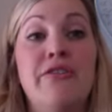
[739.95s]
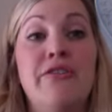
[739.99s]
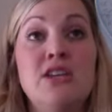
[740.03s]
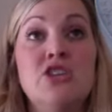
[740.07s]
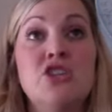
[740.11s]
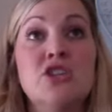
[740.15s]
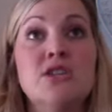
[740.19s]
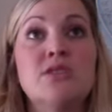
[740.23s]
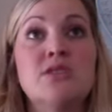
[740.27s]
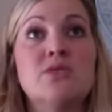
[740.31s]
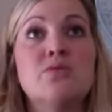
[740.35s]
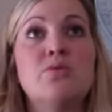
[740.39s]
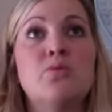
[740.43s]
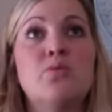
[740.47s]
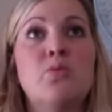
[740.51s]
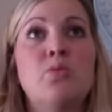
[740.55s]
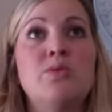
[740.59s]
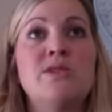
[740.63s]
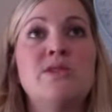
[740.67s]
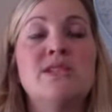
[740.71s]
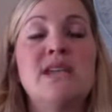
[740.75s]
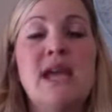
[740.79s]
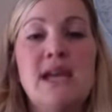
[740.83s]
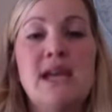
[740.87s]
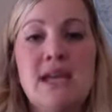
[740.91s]
just
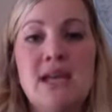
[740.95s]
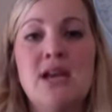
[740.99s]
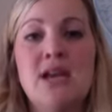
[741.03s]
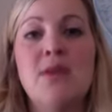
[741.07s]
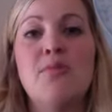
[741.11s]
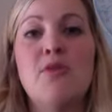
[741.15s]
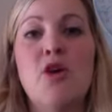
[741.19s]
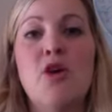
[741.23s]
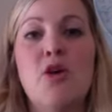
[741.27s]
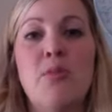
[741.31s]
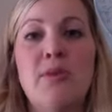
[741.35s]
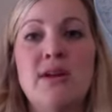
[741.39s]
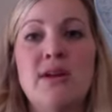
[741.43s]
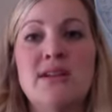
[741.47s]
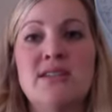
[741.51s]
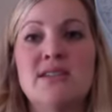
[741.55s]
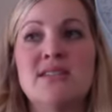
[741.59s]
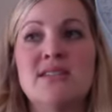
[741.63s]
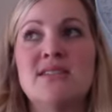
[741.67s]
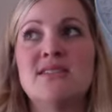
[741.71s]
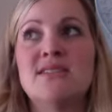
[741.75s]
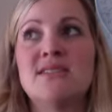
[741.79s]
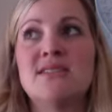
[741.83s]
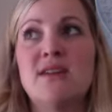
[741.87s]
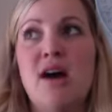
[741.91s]
taking a moment to
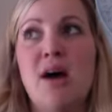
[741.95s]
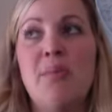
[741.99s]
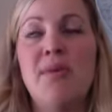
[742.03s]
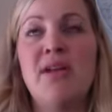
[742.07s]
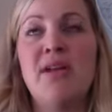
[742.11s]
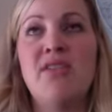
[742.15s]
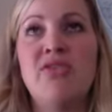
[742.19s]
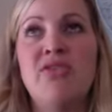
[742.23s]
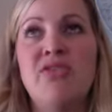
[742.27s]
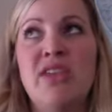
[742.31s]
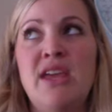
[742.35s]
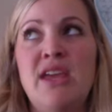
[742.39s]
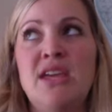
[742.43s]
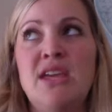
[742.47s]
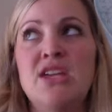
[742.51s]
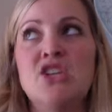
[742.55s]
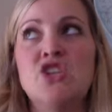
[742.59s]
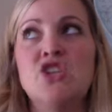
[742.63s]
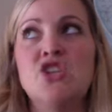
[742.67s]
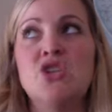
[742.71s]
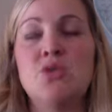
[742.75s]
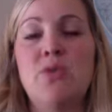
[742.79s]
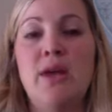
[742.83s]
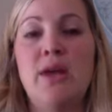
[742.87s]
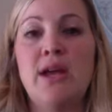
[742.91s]
stop and think
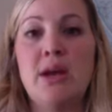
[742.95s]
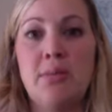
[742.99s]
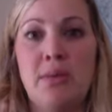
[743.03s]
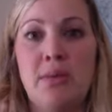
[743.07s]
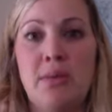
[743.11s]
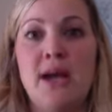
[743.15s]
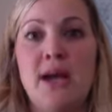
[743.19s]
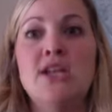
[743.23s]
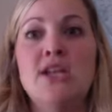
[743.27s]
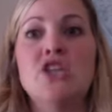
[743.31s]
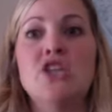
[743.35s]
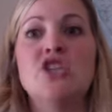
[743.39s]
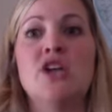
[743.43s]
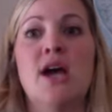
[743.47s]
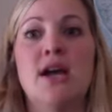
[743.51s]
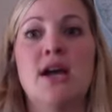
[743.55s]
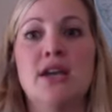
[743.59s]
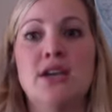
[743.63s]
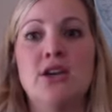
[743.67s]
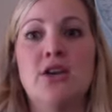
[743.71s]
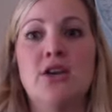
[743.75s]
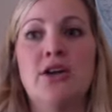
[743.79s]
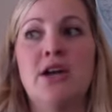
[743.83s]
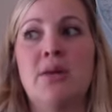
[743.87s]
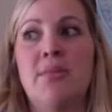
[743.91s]
and do like a body check,
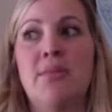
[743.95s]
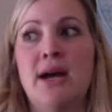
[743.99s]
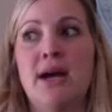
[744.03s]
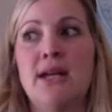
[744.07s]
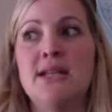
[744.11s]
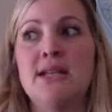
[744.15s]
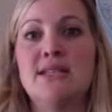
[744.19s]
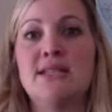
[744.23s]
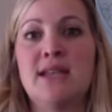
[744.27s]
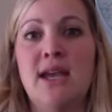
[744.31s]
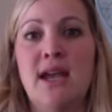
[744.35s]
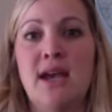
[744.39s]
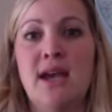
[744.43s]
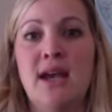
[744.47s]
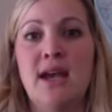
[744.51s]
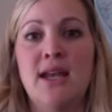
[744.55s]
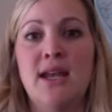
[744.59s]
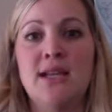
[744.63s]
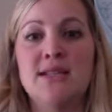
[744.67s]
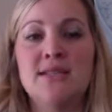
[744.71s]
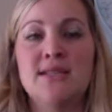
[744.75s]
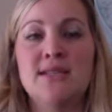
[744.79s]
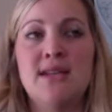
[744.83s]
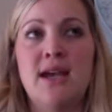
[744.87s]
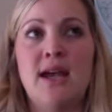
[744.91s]
like a body scan,
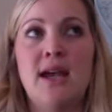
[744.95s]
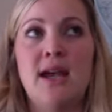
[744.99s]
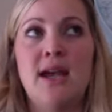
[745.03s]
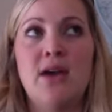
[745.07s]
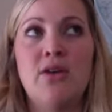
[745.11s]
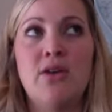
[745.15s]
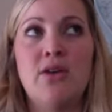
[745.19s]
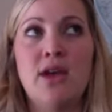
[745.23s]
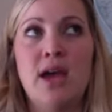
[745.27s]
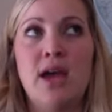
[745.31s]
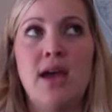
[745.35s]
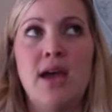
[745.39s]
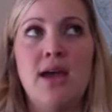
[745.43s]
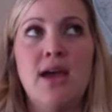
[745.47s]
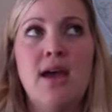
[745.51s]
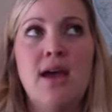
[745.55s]
and say, okay,